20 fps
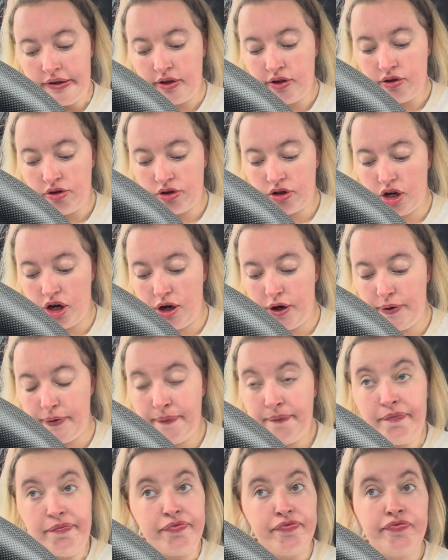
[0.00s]

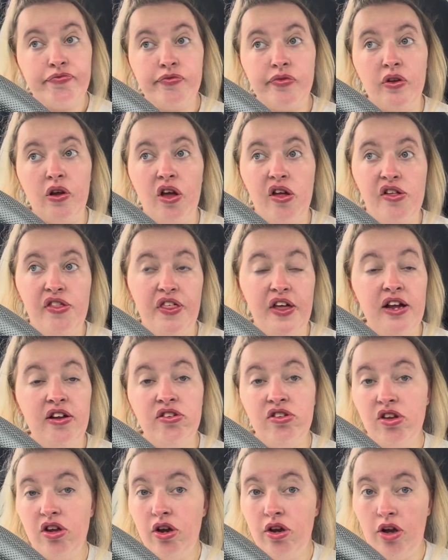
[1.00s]
So
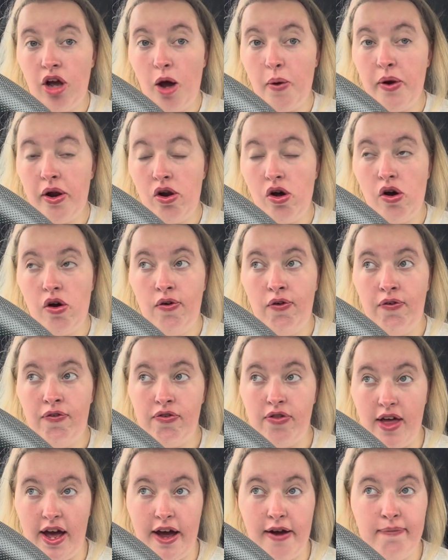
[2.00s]
things that are going off
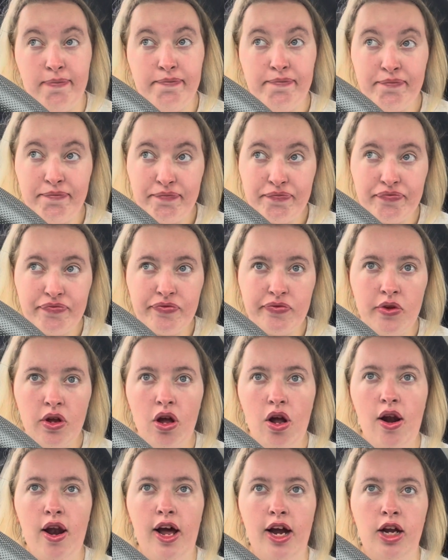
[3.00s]
then,
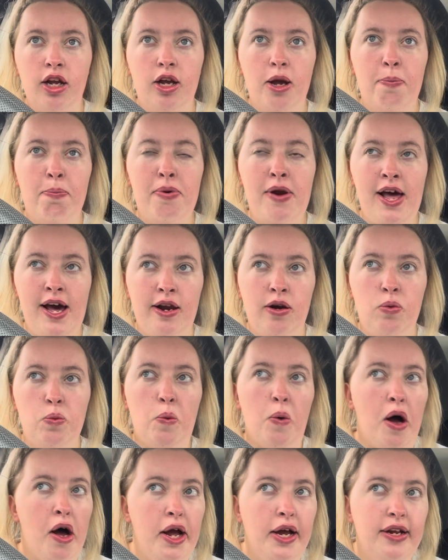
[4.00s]
like planned
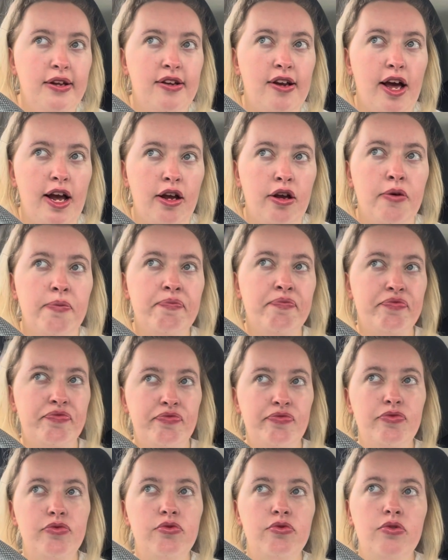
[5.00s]
wise, like
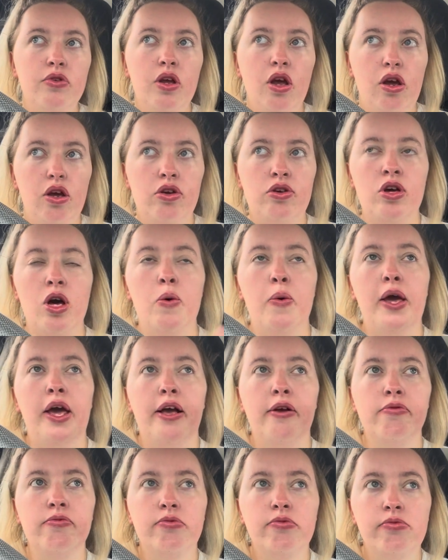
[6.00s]
going